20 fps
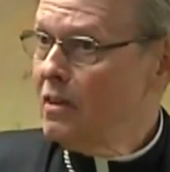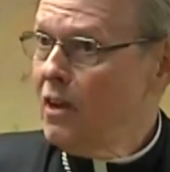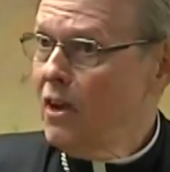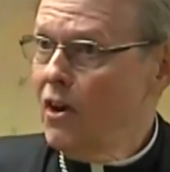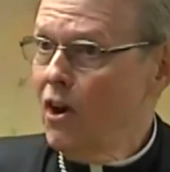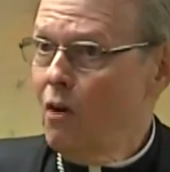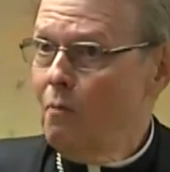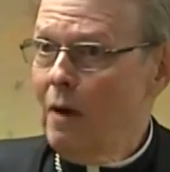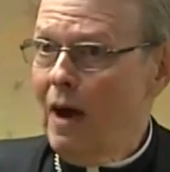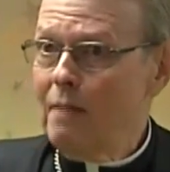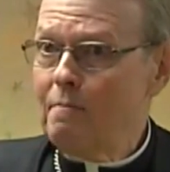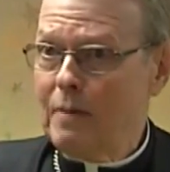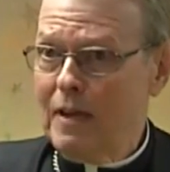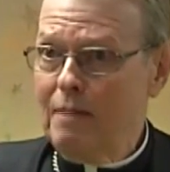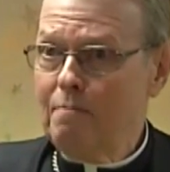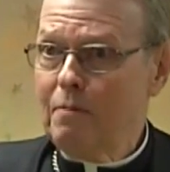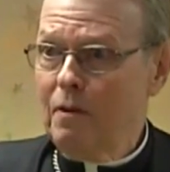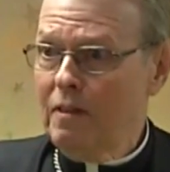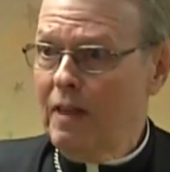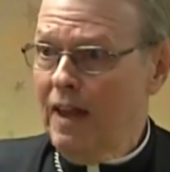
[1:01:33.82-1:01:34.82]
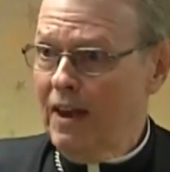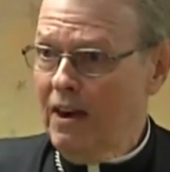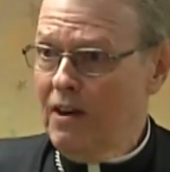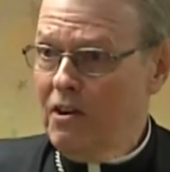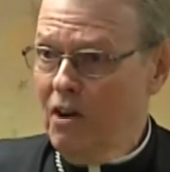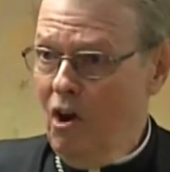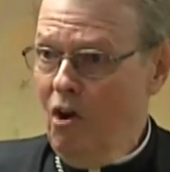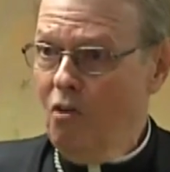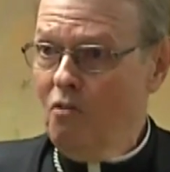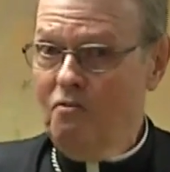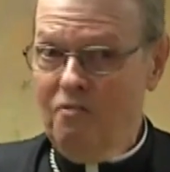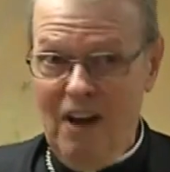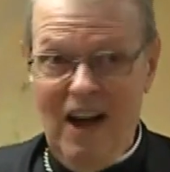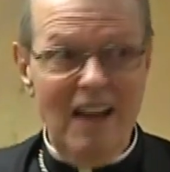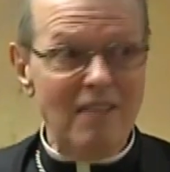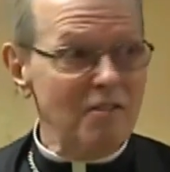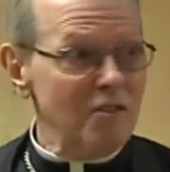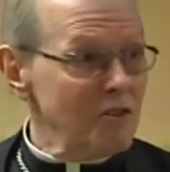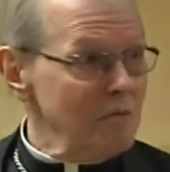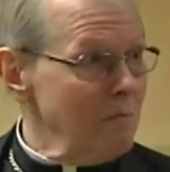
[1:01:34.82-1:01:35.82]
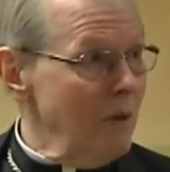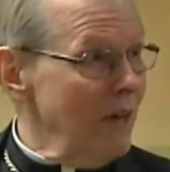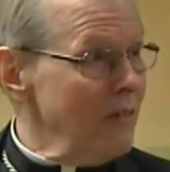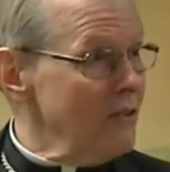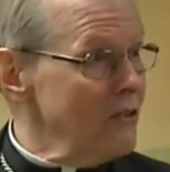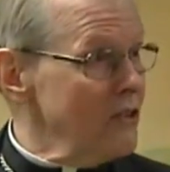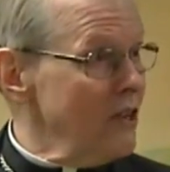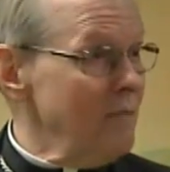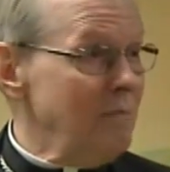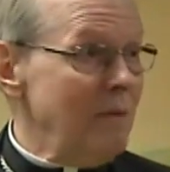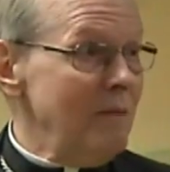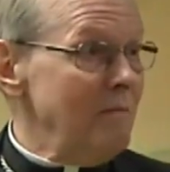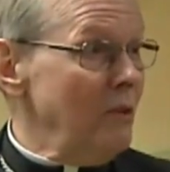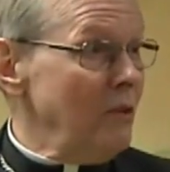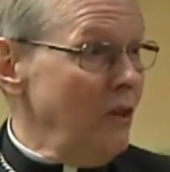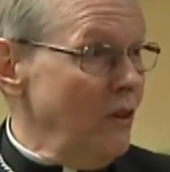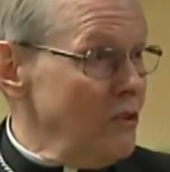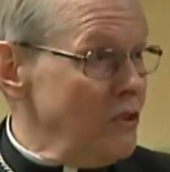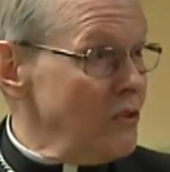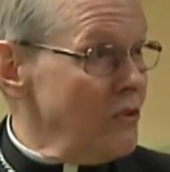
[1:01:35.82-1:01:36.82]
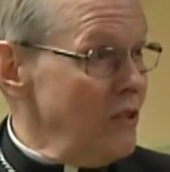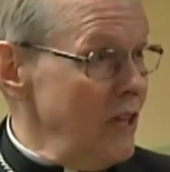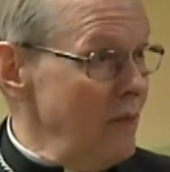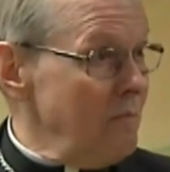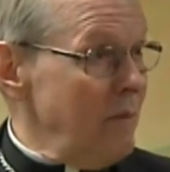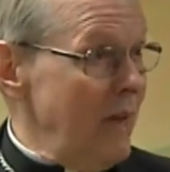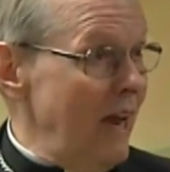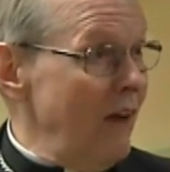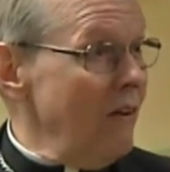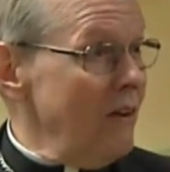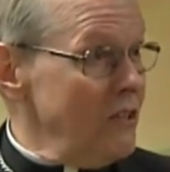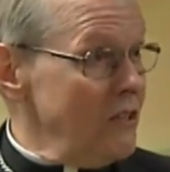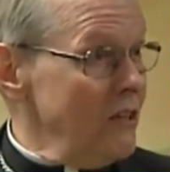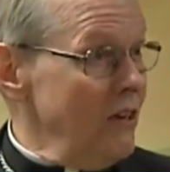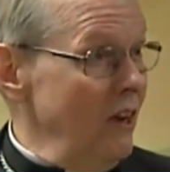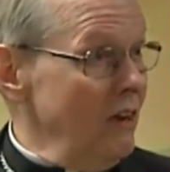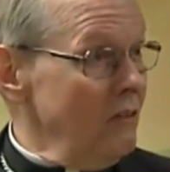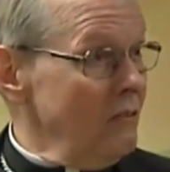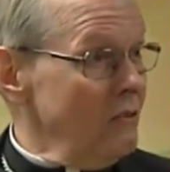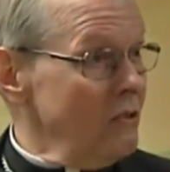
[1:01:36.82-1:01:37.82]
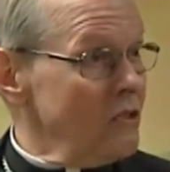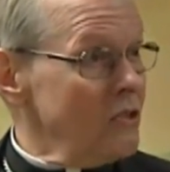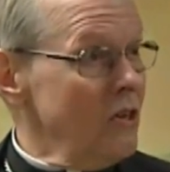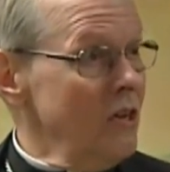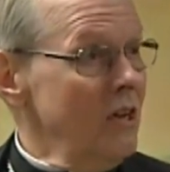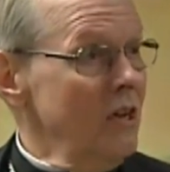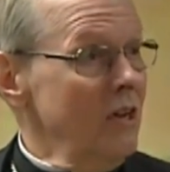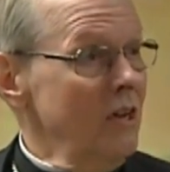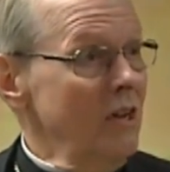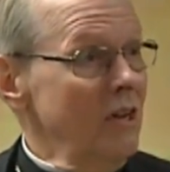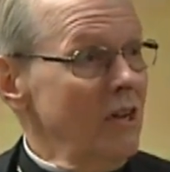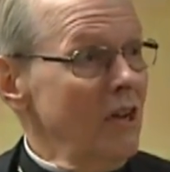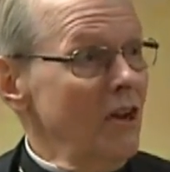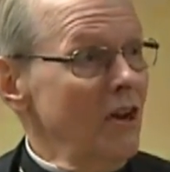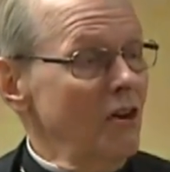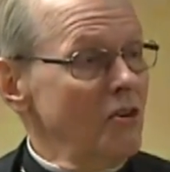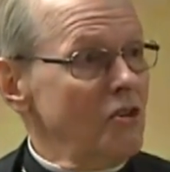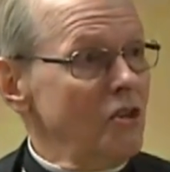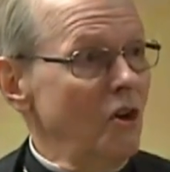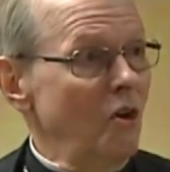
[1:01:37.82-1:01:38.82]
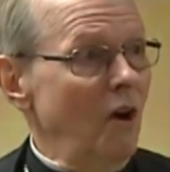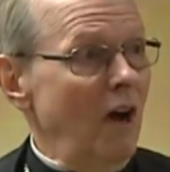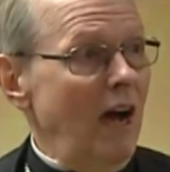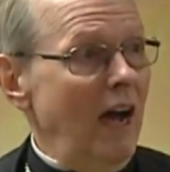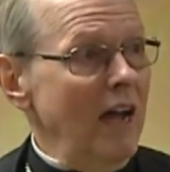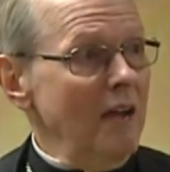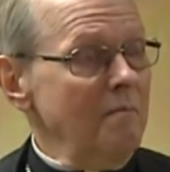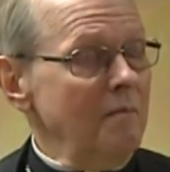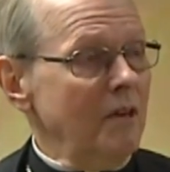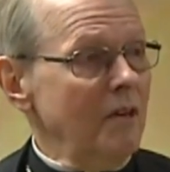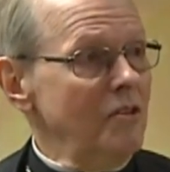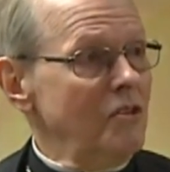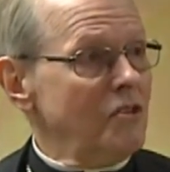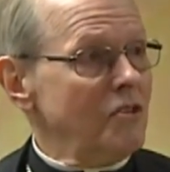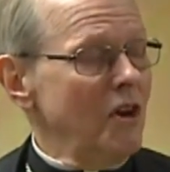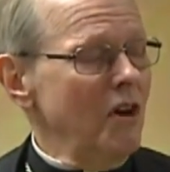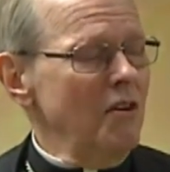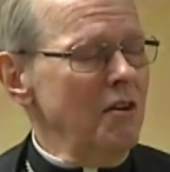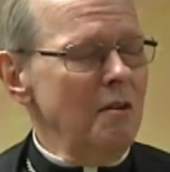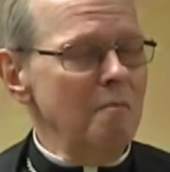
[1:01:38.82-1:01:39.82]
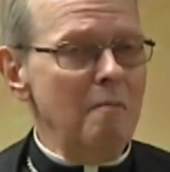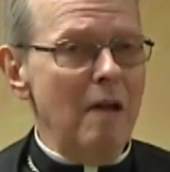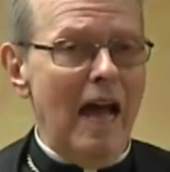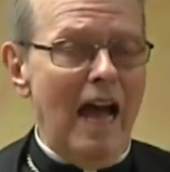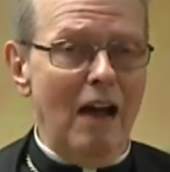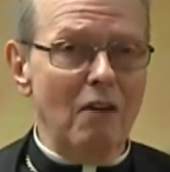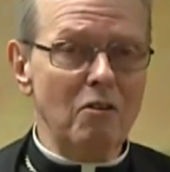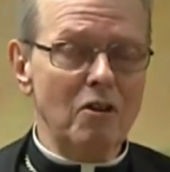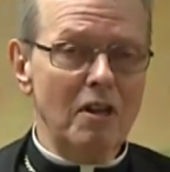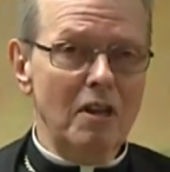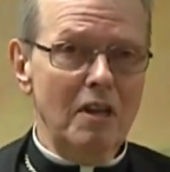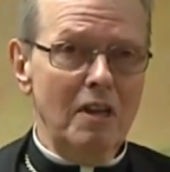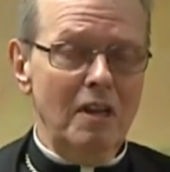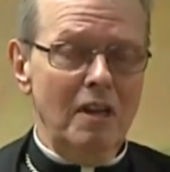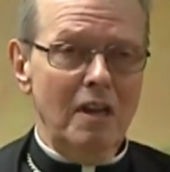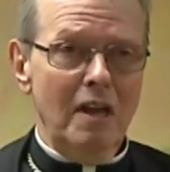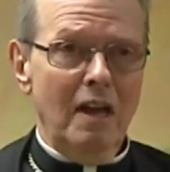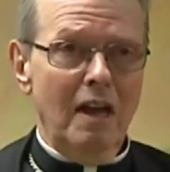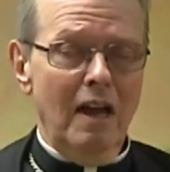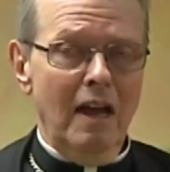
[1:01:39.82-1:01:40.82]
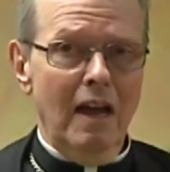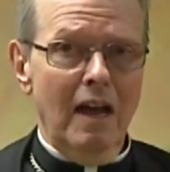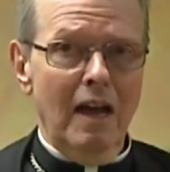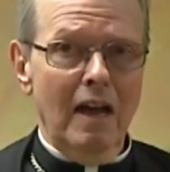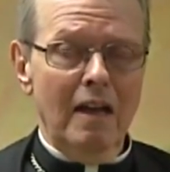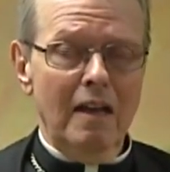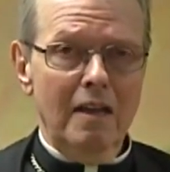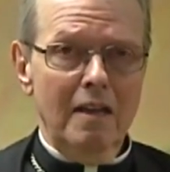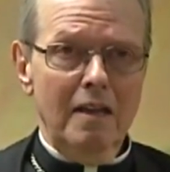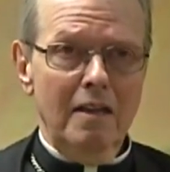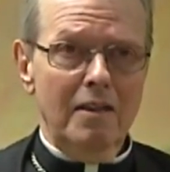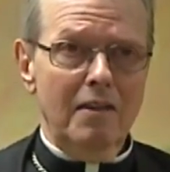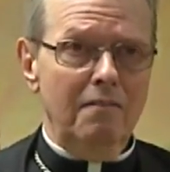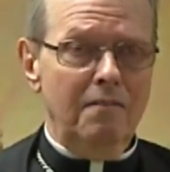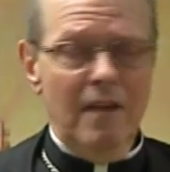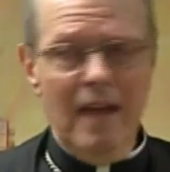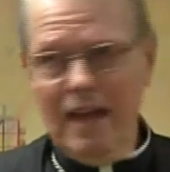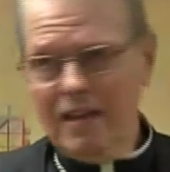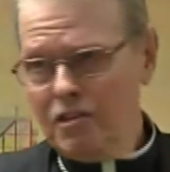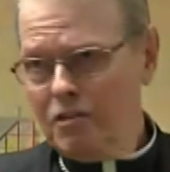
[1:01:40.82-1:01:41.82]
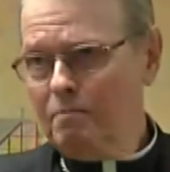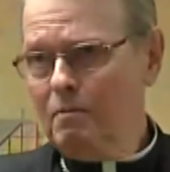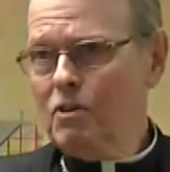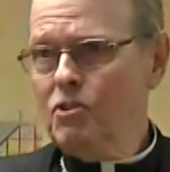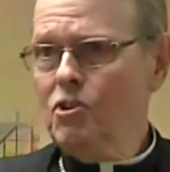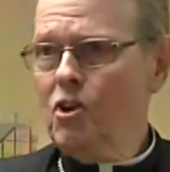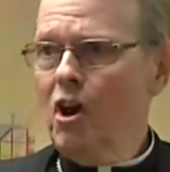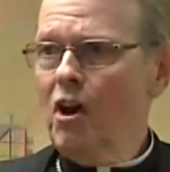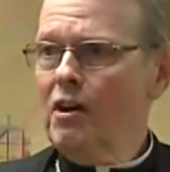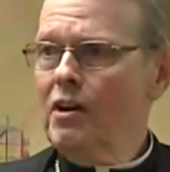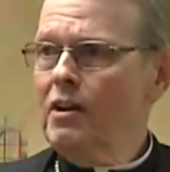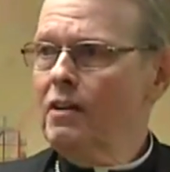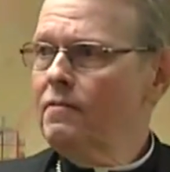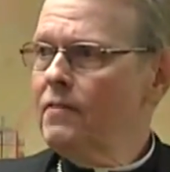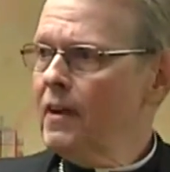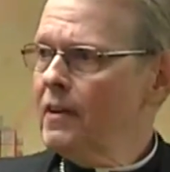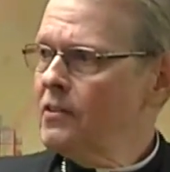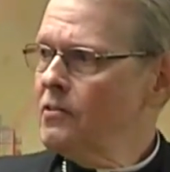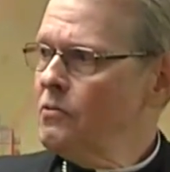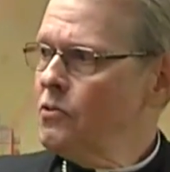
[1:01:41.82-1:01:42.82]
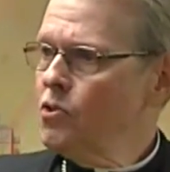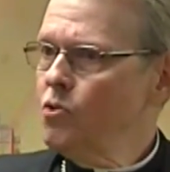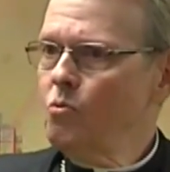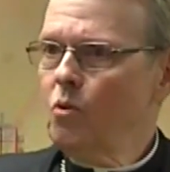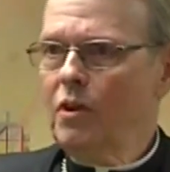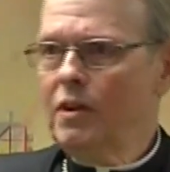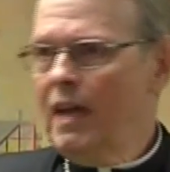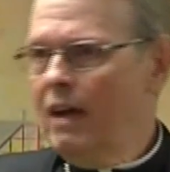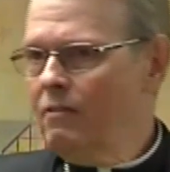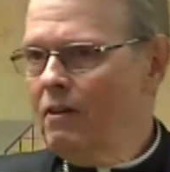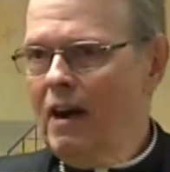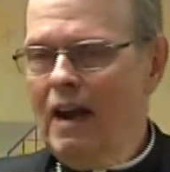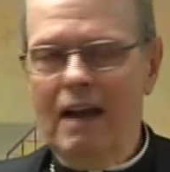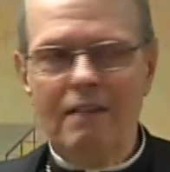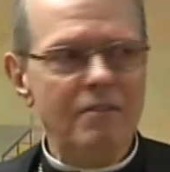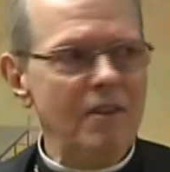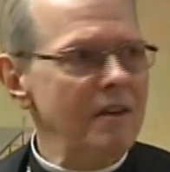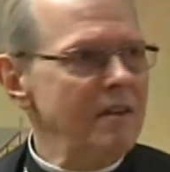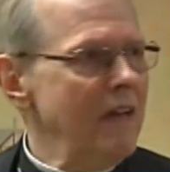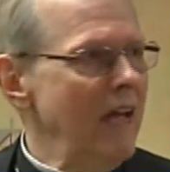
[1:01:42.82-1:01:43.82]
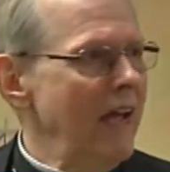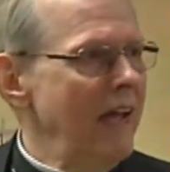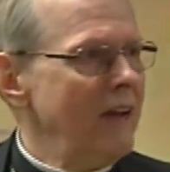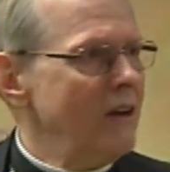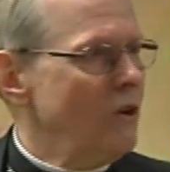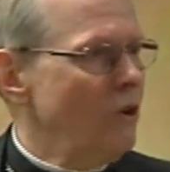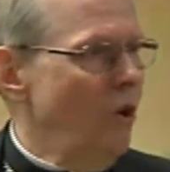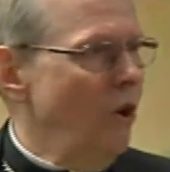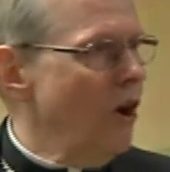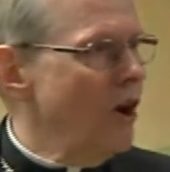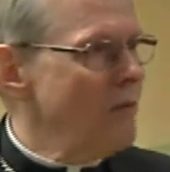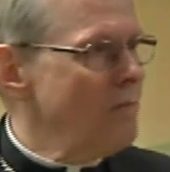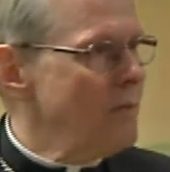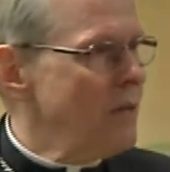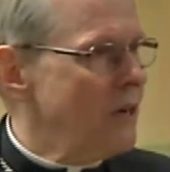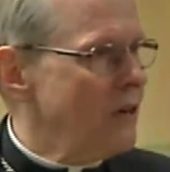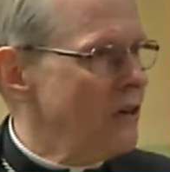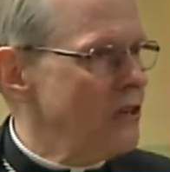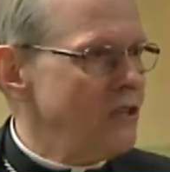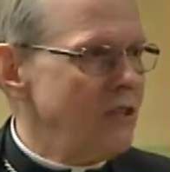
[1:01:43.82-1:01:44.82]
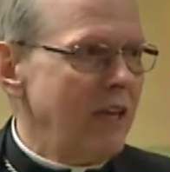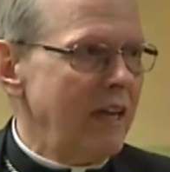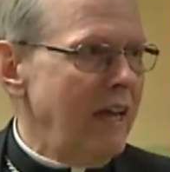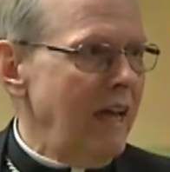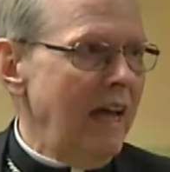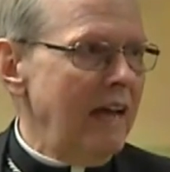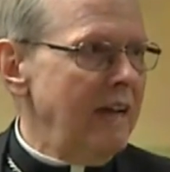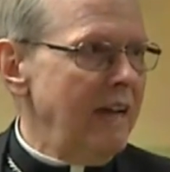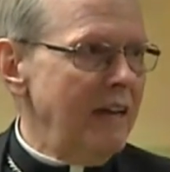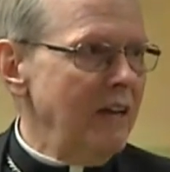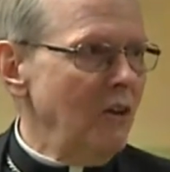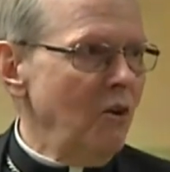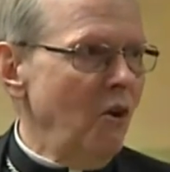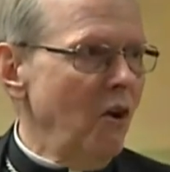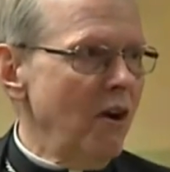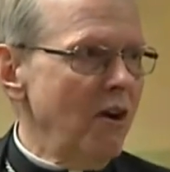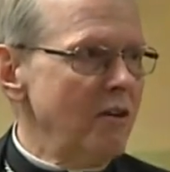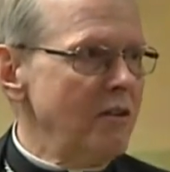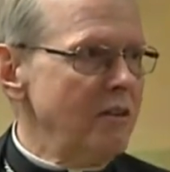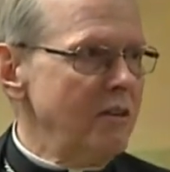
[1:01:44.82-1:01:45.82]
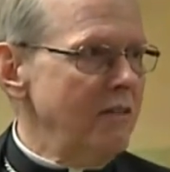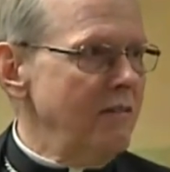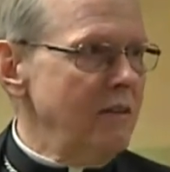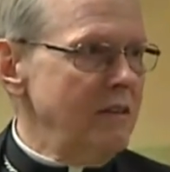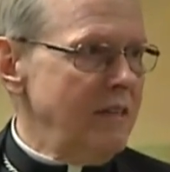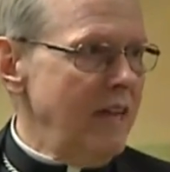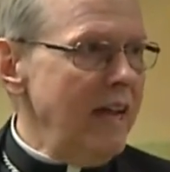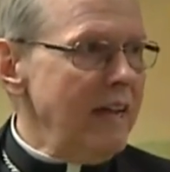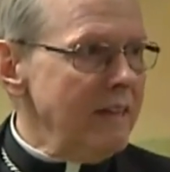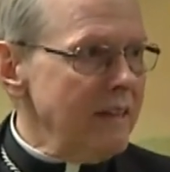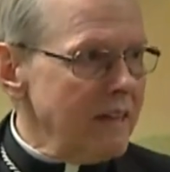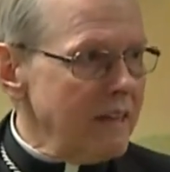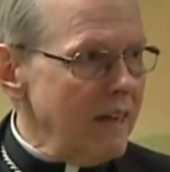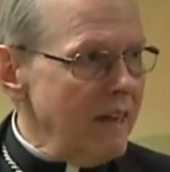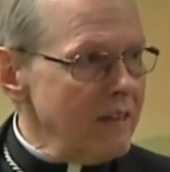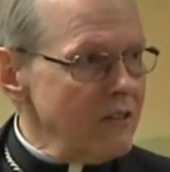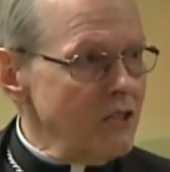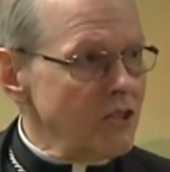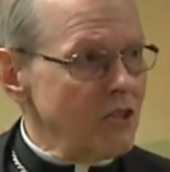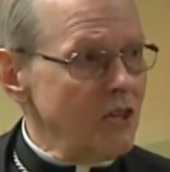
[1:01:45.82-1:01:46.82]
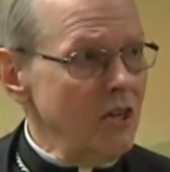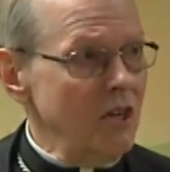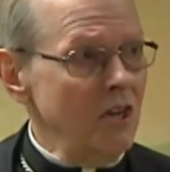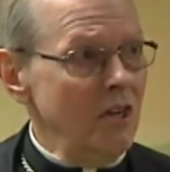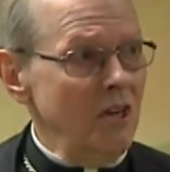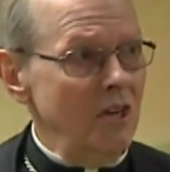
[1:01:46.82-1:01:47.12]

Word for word: you know, by people that are known, fathers, mothers, and people don't sue their parents and uncles. You know, so I'm concerned about uh, the vast majority of victims who will never have the day in court because they can't get a lawyer to even take the case.